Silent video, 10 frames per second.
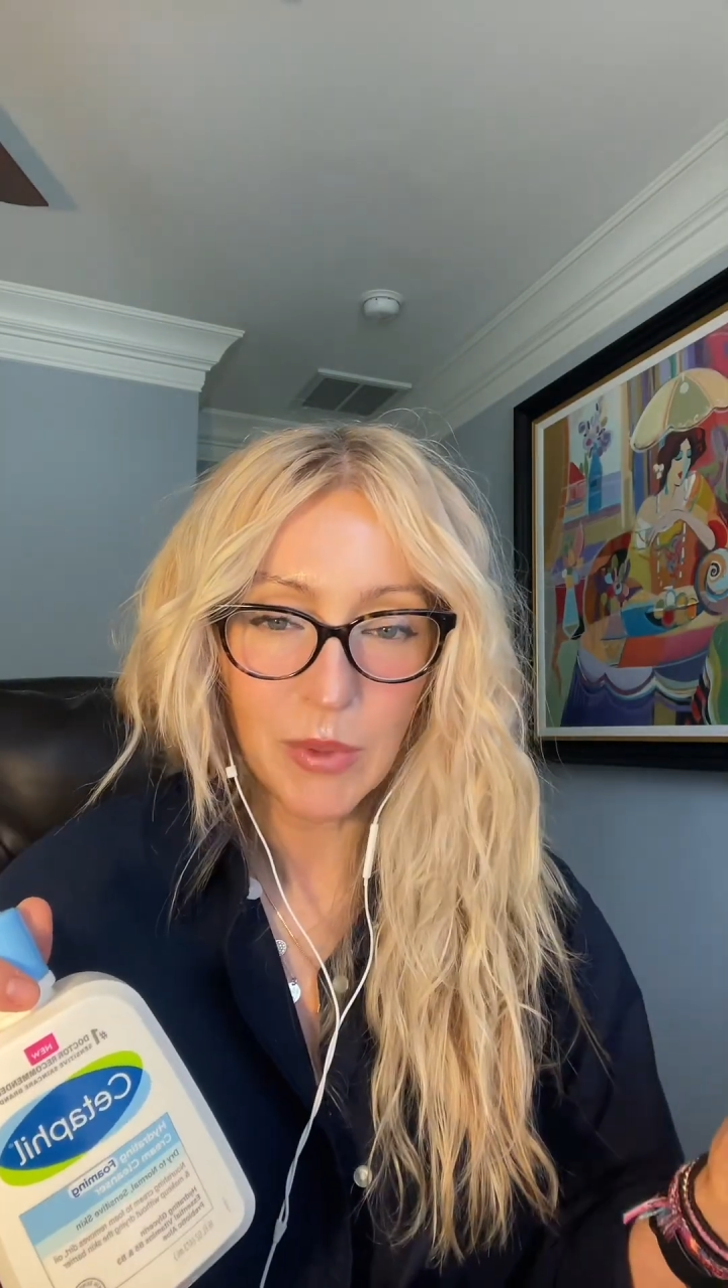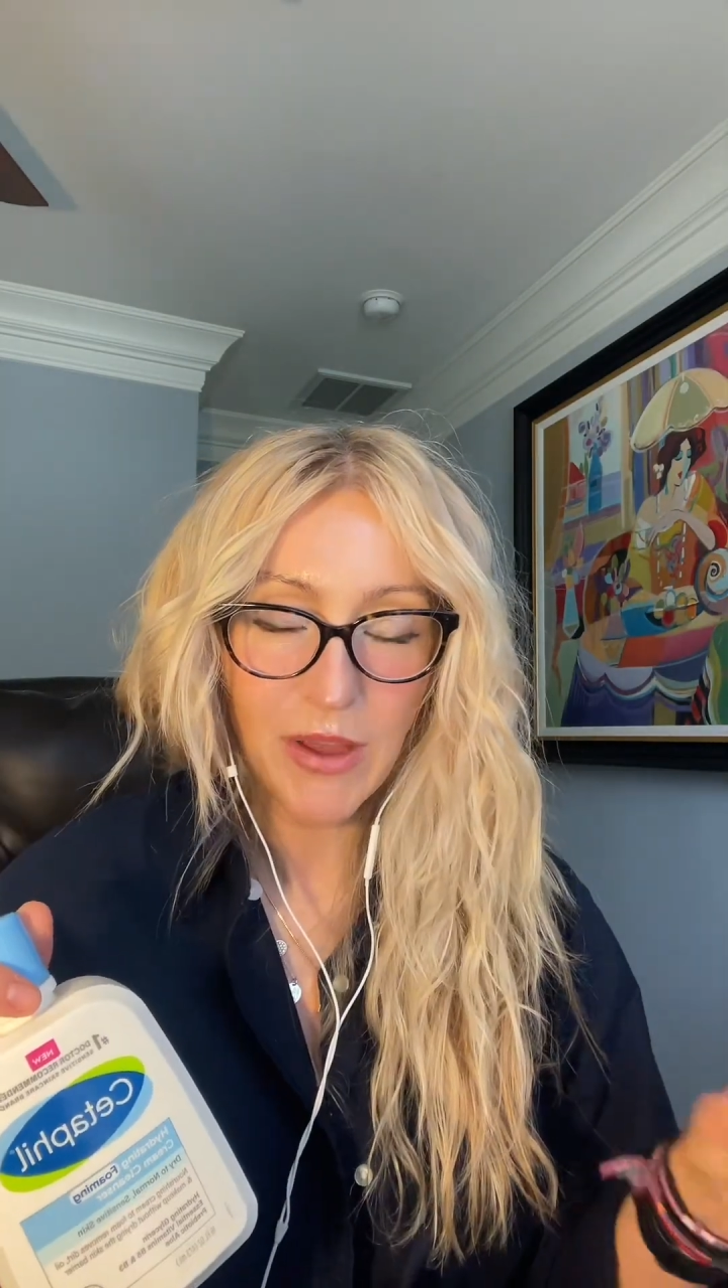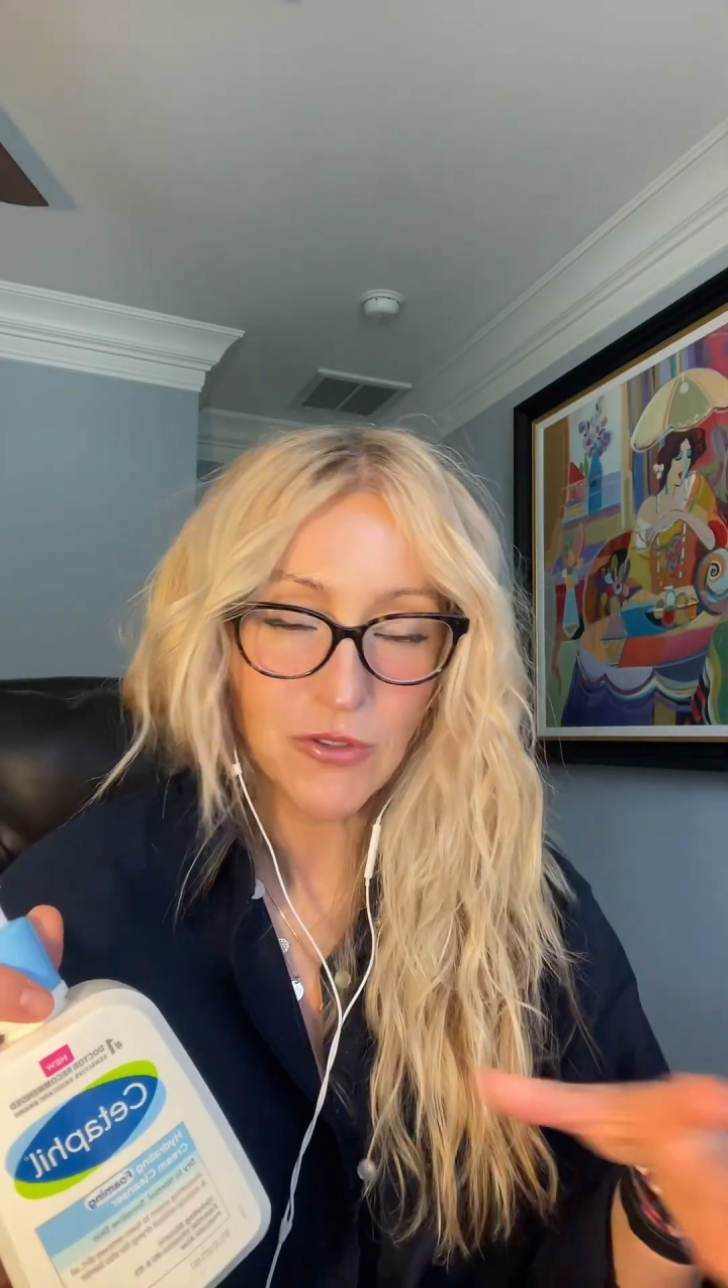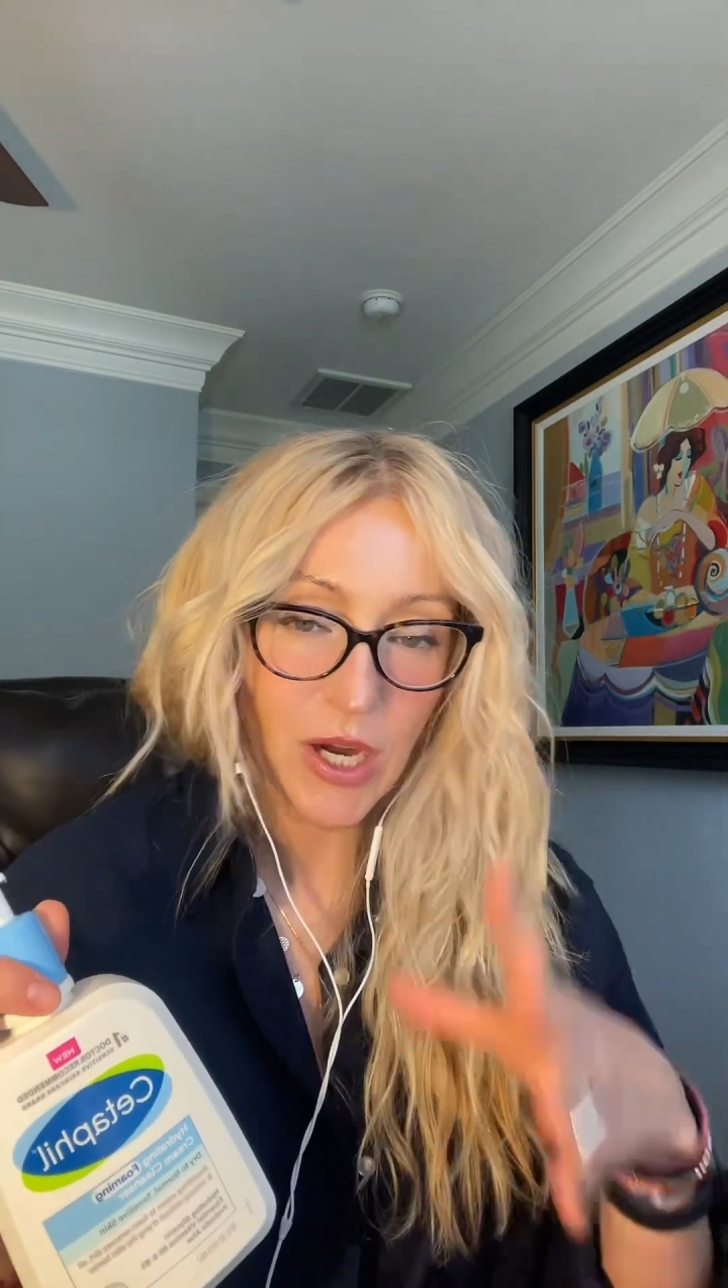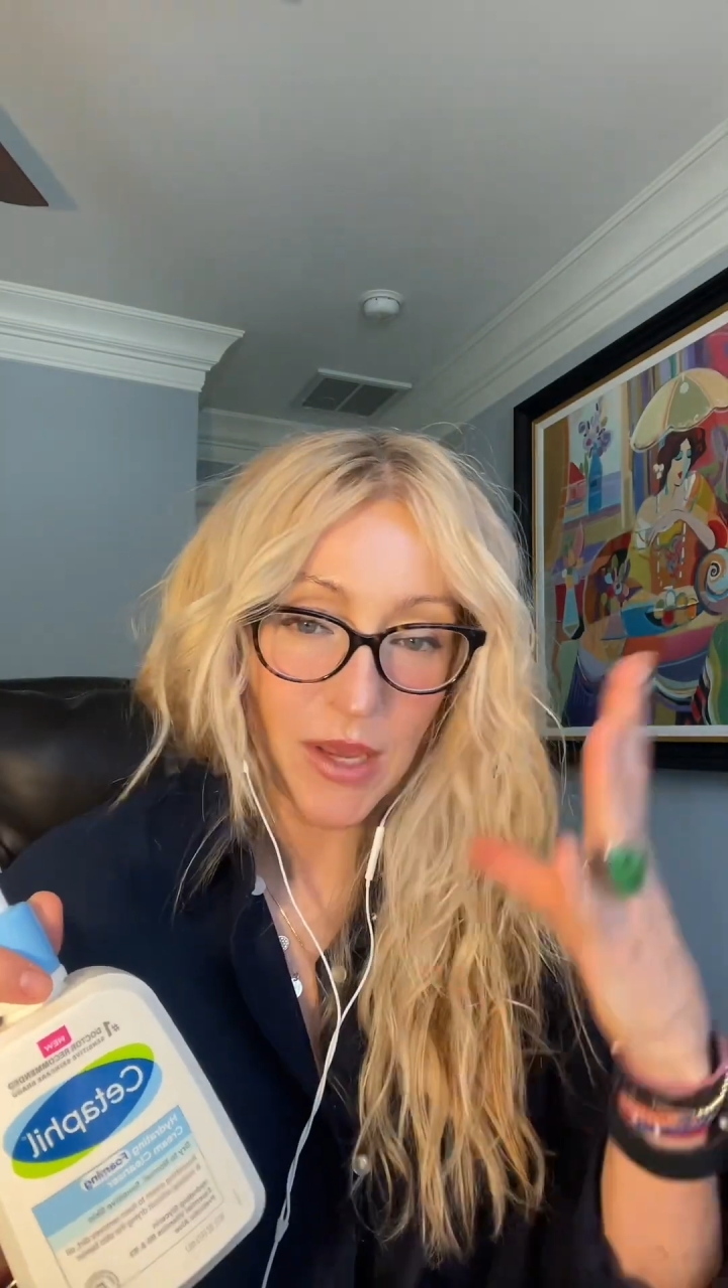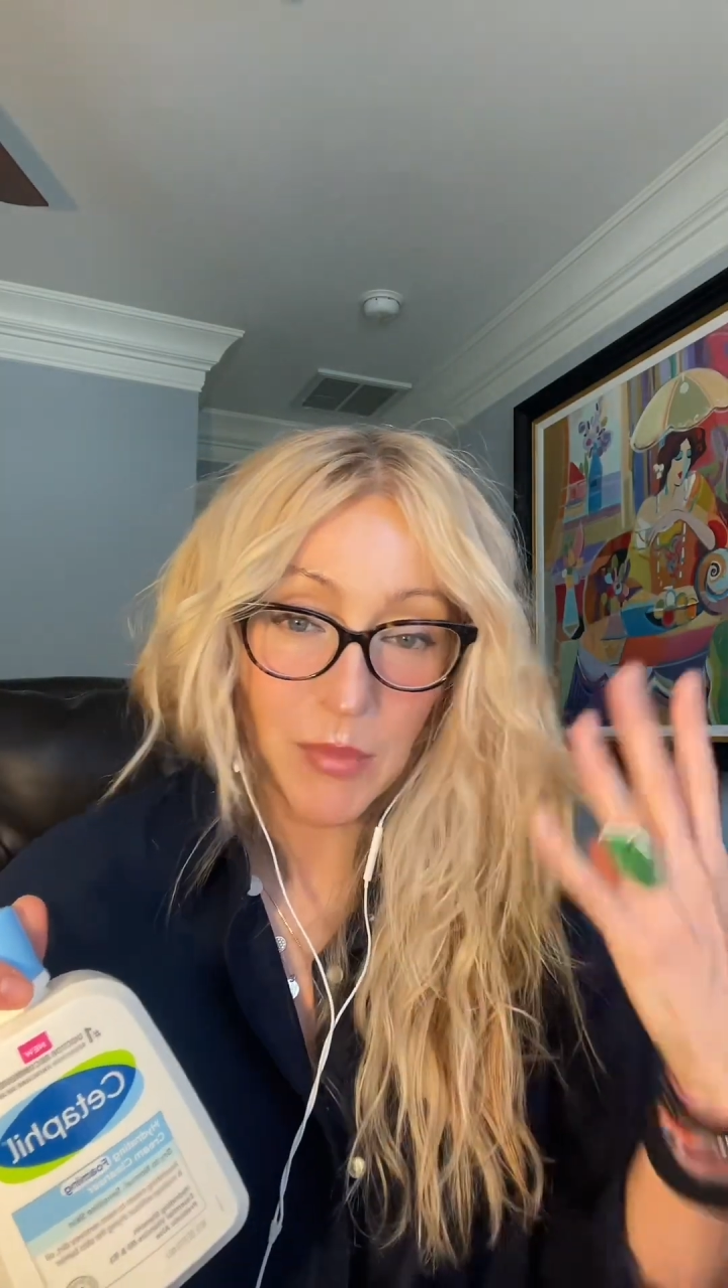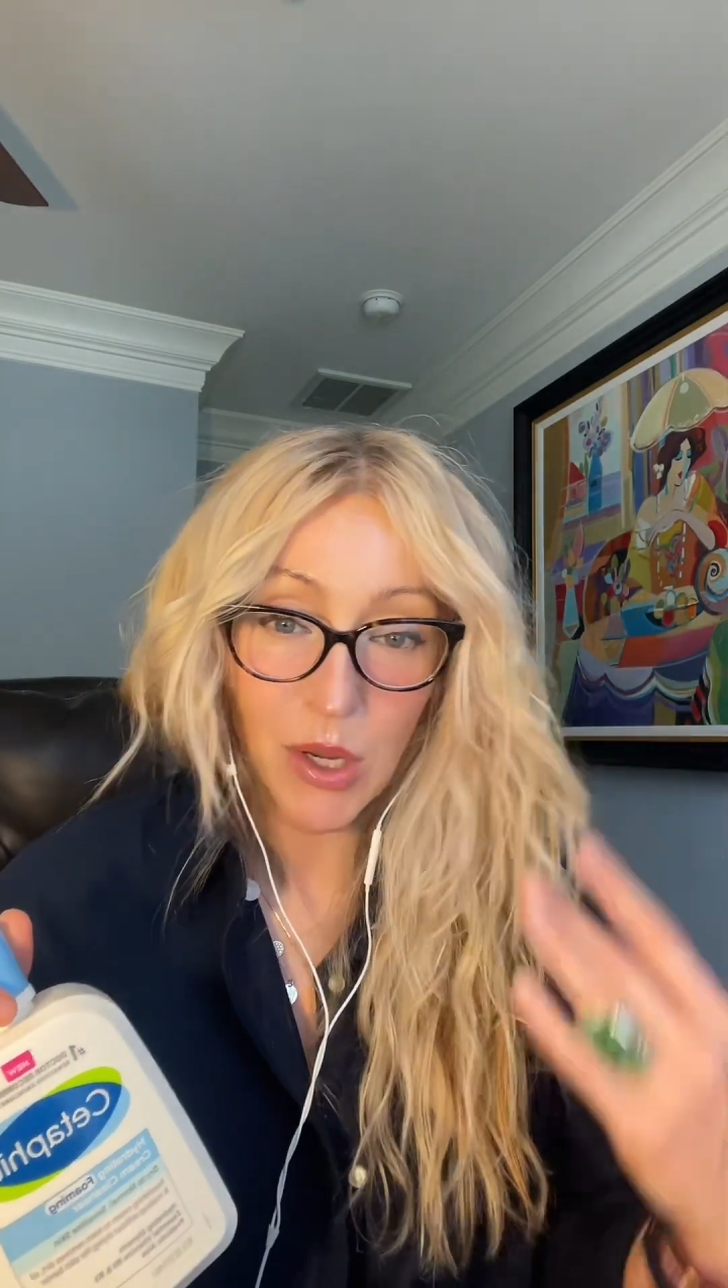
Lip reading: after I have my